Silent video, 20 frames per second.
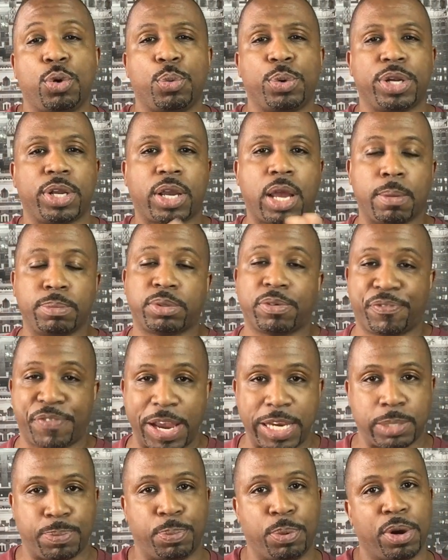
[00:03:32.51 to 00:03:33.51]
when it comes to
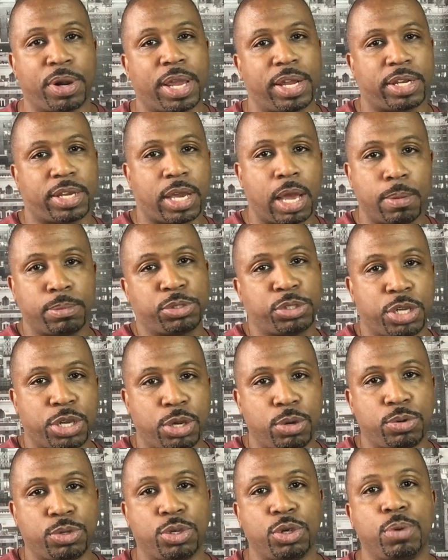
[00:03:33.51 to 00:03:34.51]
Facebook and comes to
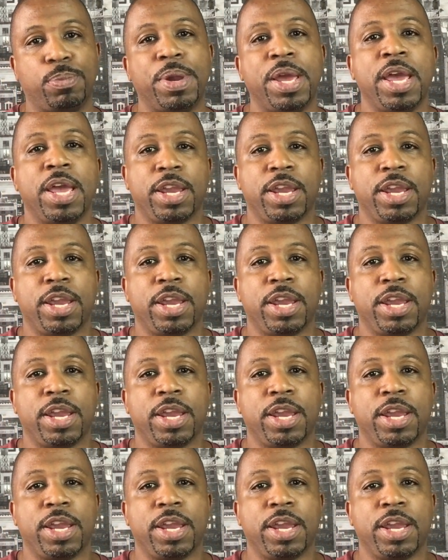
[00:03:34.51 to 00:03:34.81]
YouTube,